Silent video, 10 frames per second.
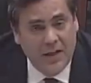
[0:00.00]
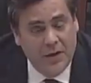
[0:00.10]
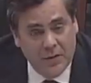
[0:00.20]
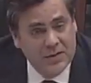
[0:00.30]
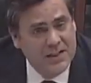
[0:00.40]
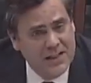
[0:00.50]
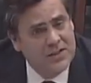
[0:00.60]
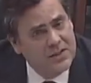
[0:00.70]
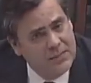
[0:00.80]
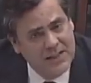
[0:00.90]
Those
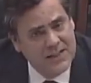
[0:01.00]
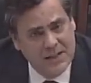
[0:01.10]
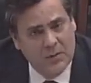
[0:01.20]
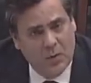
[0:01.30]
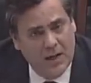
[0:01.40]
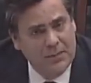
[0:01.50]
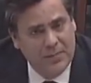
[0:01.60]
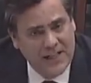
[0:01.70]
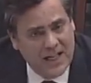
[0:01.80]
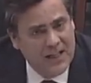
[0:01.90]
things to me seem quite
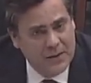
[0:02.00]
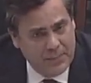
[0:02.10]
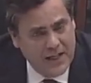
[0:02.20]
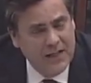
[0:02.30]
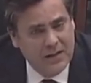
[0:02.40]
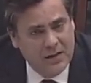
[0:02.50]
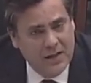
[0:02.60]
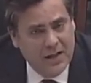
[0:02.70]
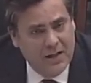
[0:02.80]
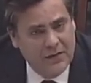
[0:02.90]
beyond the
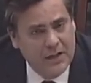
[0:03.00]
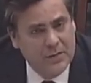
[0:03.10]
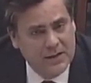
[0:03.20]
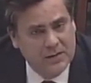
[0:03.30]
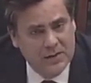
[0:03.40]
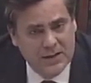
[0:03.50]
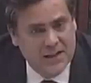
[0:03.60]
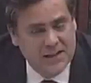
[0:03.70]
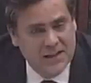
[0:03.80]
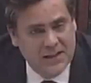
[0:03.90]
pale of anyone that looks
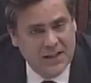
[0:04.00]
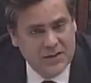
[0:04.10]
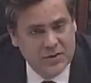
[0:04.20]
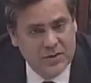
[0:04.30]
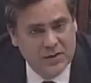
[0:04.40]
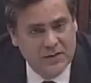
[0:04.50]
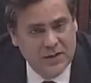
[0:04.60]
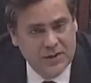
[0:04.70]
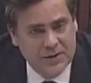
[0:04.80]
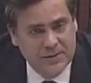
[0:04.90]
at the Constitutional
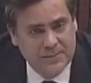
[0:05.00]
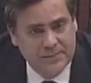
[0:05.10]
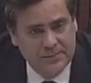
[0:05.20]
Convention.